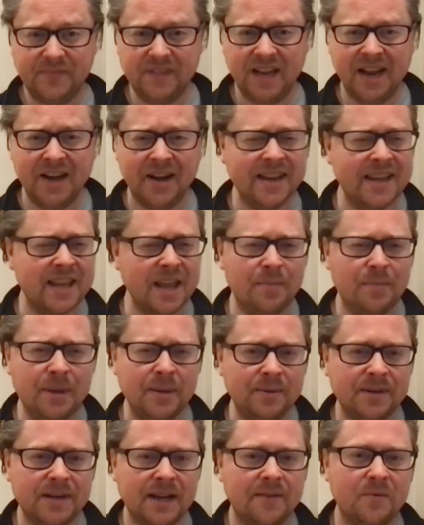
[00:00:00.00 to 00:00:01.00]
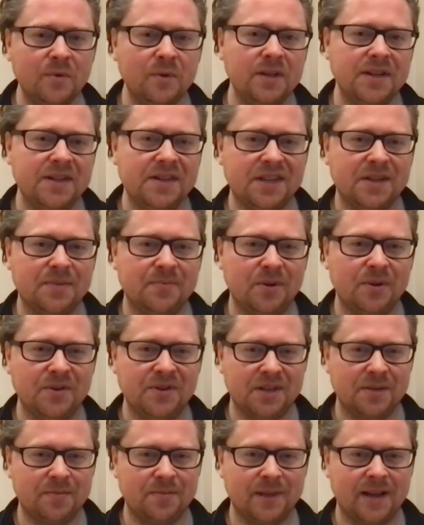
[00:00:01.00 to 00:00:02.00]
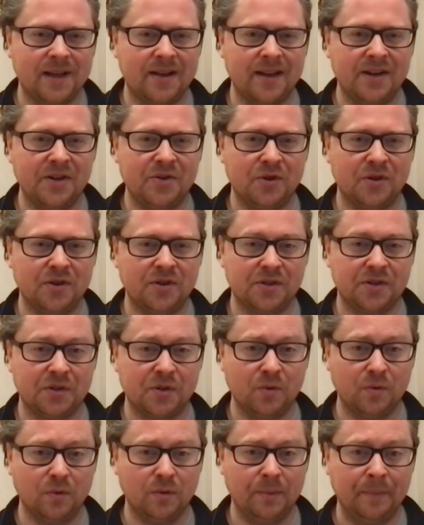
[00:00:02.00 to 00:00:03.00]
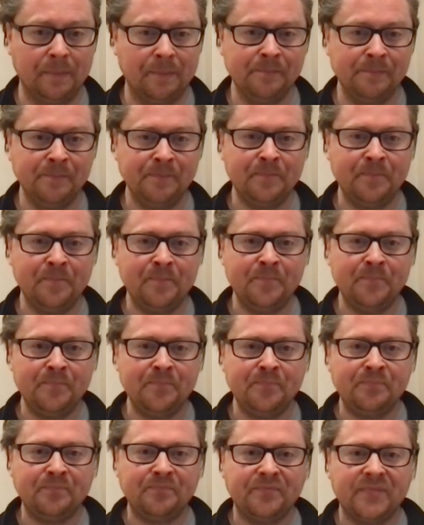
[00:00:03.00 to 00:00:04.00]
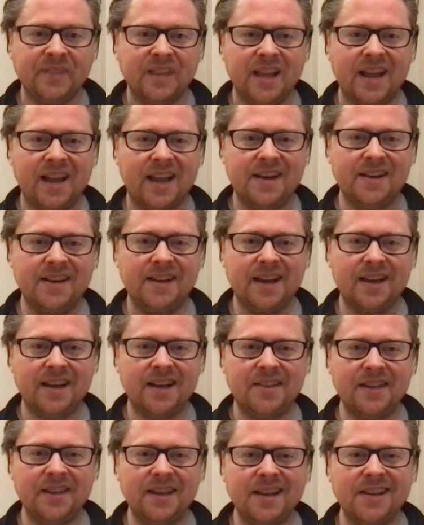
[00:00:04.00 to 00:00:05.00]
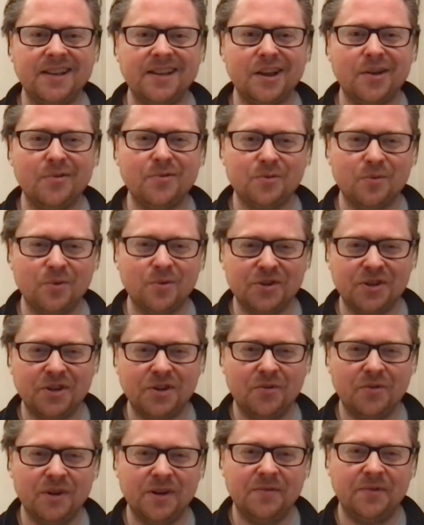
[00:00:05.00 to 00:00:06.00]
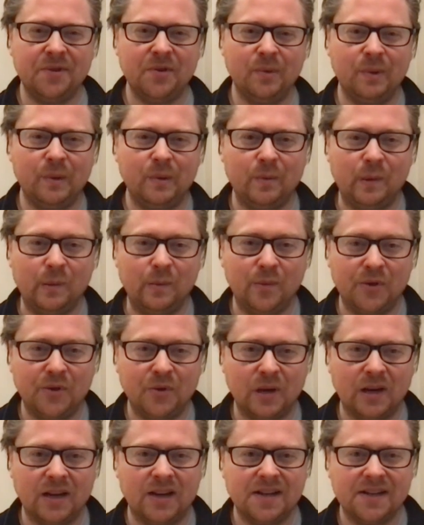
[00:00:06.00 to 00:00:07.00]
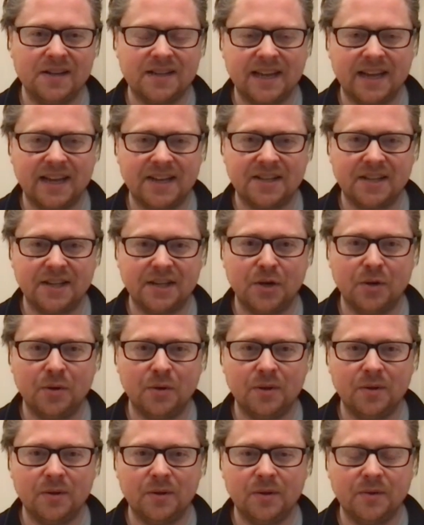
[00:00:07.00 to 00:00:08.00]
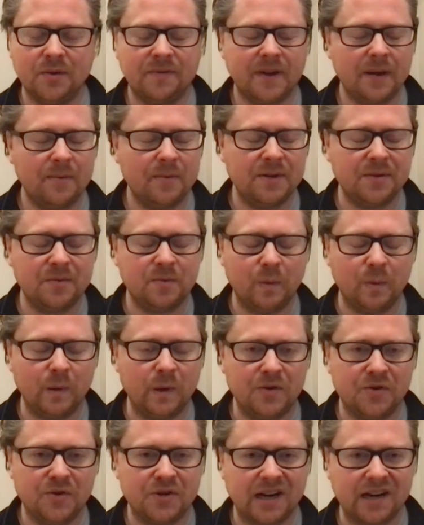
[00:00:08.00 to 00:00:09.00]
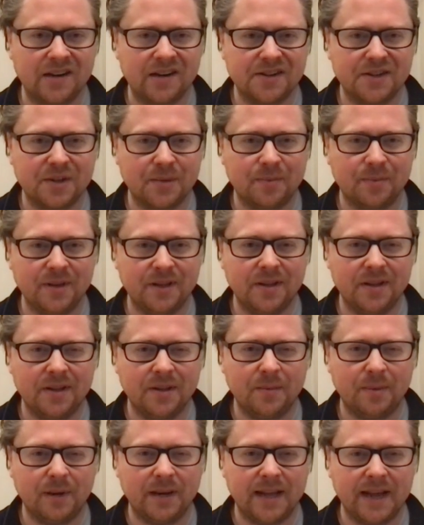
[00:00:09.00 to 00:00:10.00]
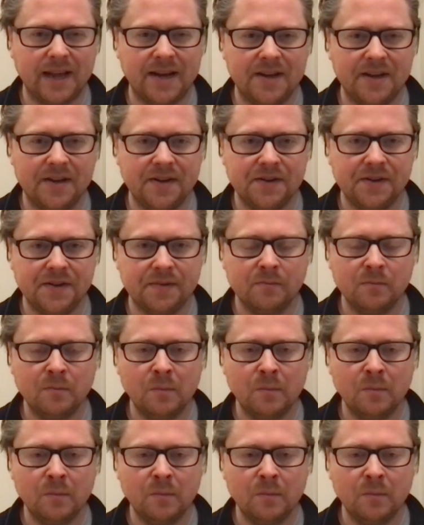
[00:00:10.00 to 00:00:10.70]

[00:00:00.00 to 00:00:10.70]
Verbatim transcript: And I get people to have all these experiences without any drugs at all. And and I think I, I was watching your interview with, with, your last guest that you know the, the fabulous woman who channels the the Pleiadians.